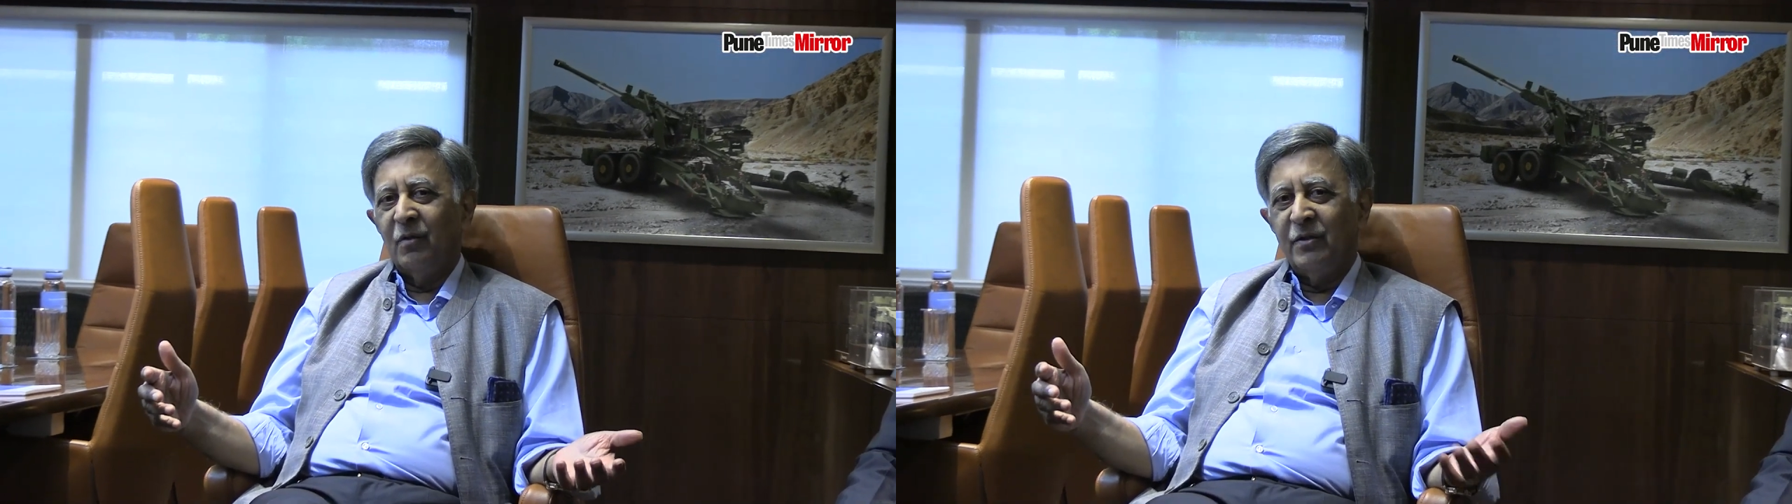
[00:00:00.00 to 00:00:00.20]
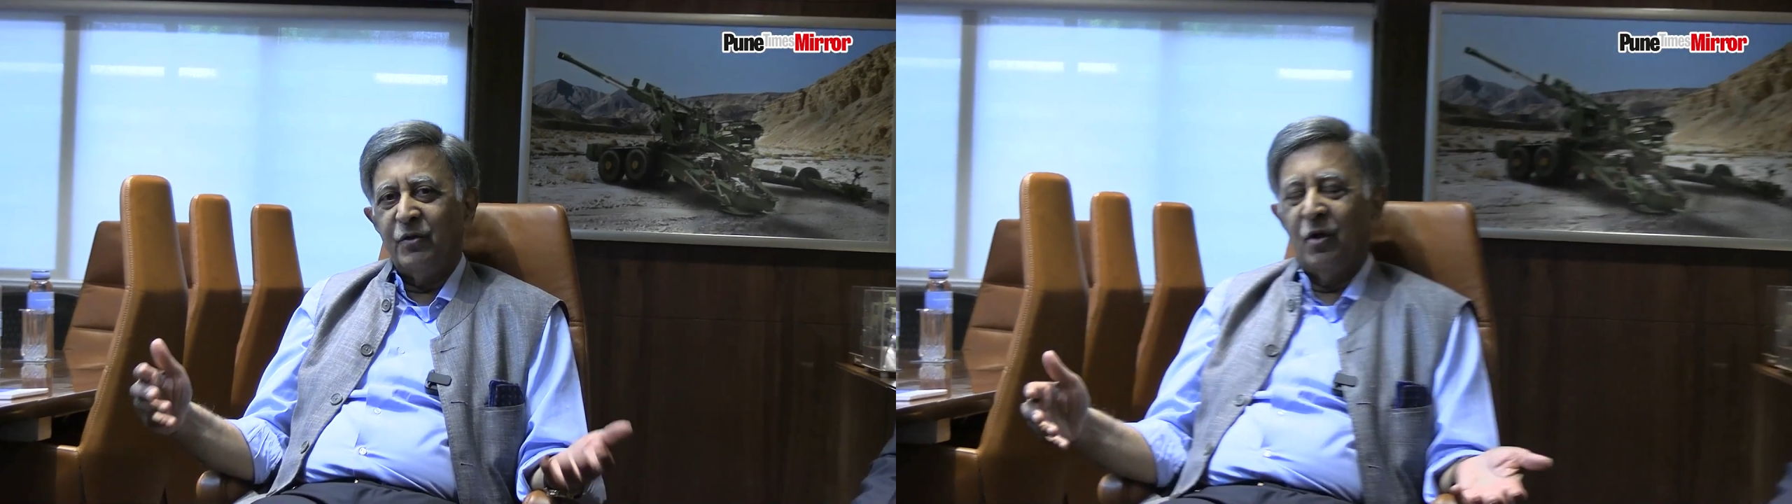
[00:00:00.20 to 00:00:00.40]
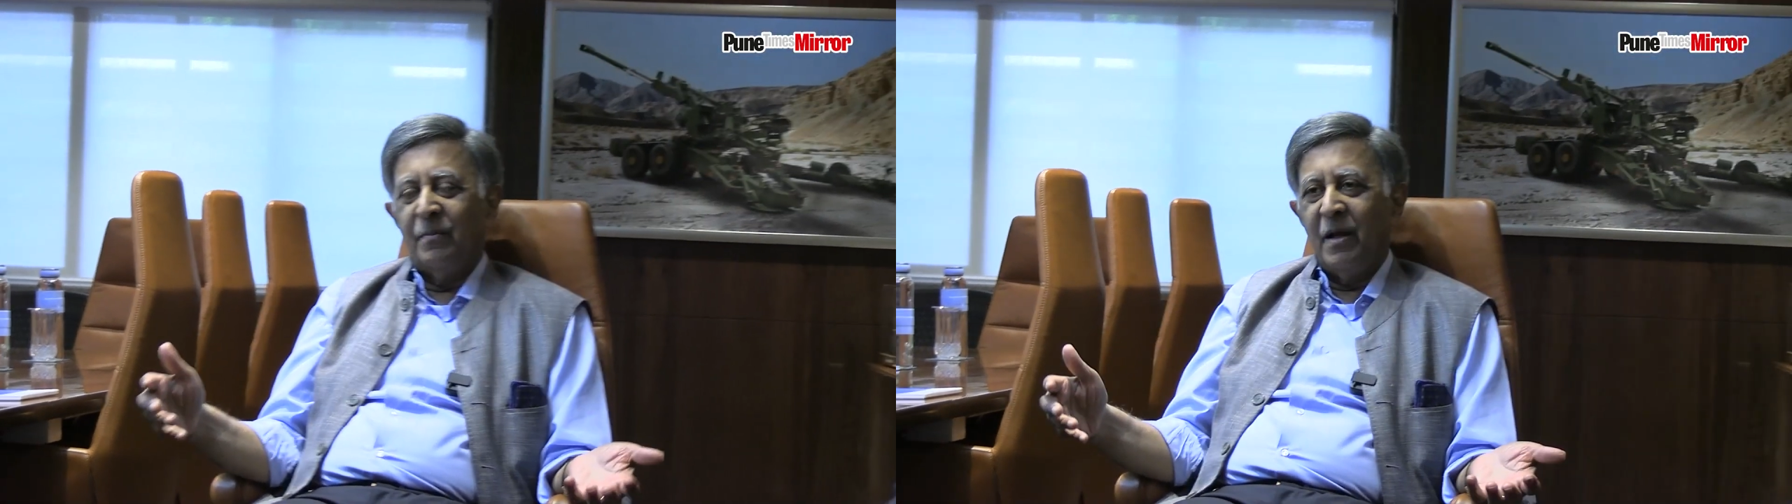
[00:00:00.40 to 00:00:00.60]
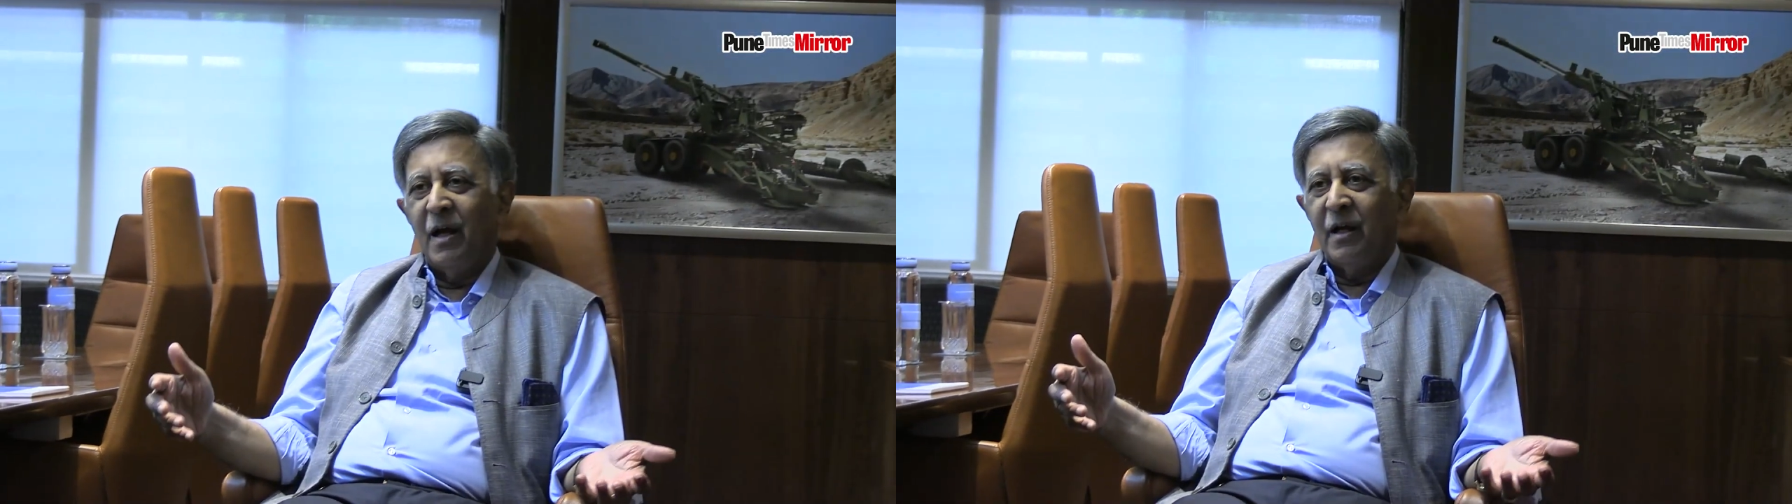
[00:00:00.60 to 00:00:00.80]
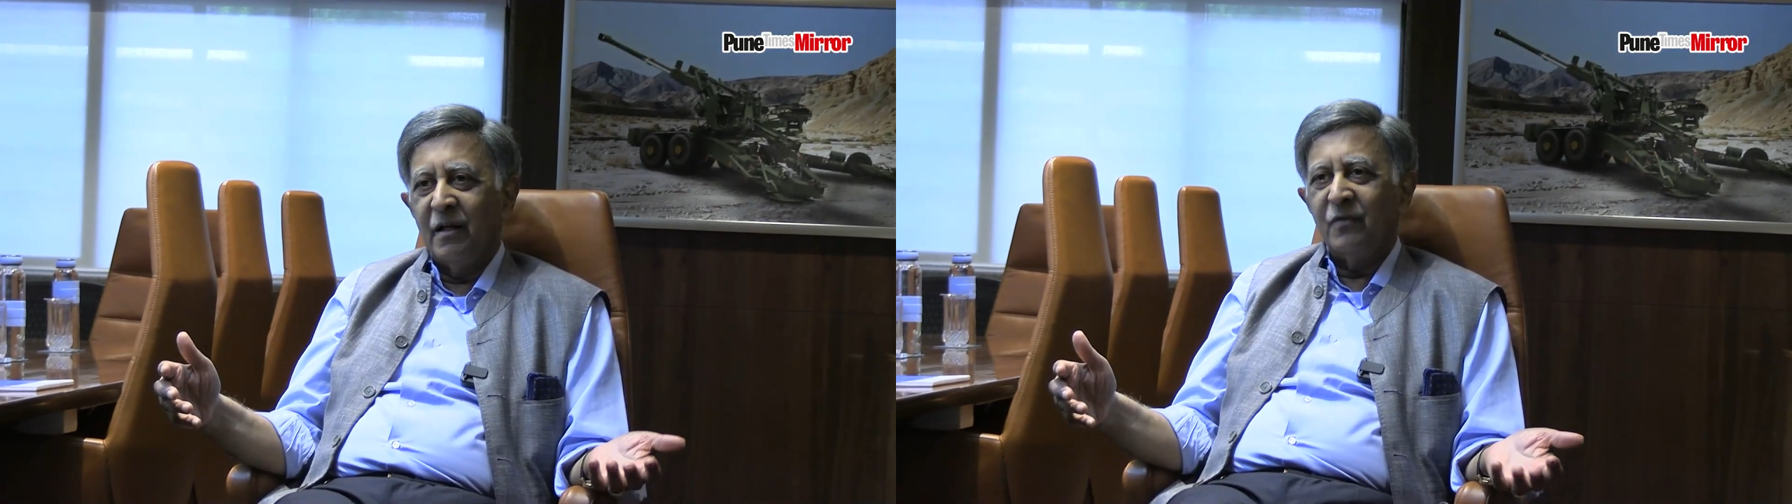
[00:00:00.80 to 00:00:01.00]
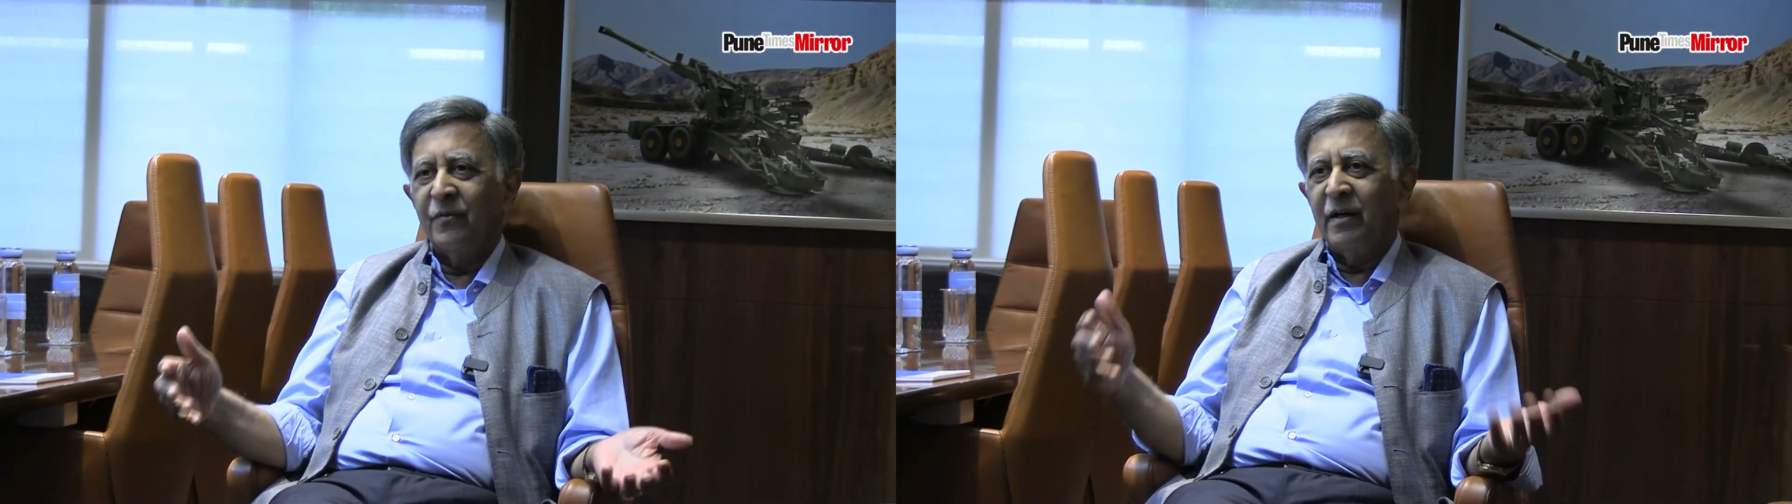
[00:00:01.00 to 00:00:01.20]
once you are behind, it's